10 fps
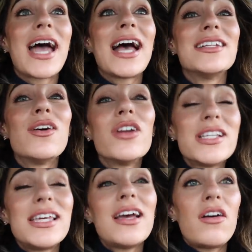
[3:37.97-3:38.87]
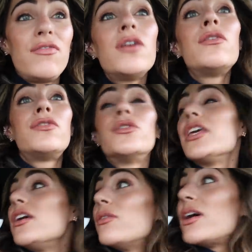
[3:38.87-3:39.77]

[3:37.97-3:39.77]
and honestly, I feel for you.